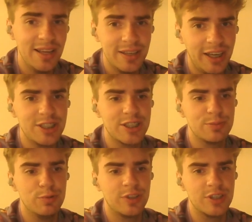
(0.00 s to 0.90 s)
He
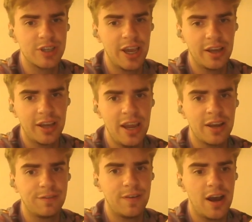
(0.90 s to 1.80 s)
just moved his king, king
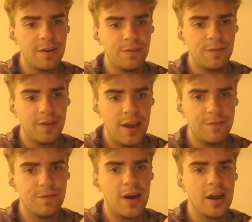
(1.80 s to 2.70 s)
f5,
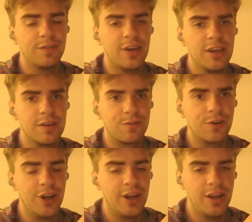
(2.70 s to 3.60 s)
f5, king
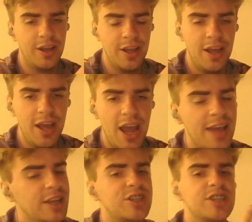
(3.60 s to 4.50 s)
e3.
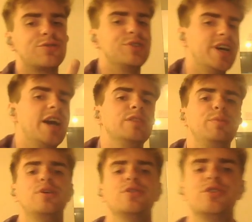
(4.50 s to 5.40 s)
And I just resigned
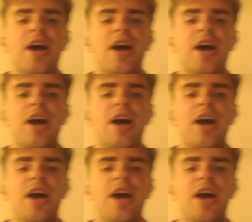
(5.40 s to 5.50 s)
because